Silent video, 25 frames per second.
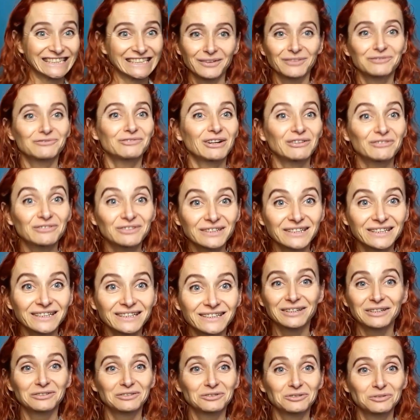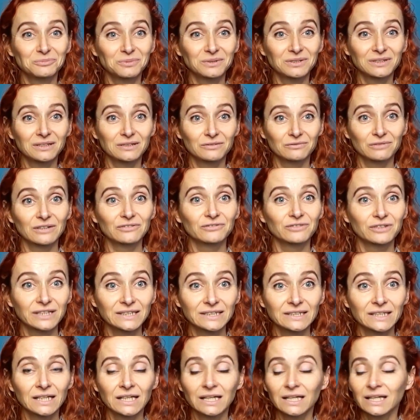roughly, to be a
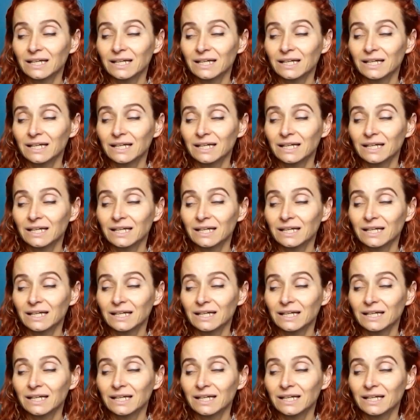ruffian.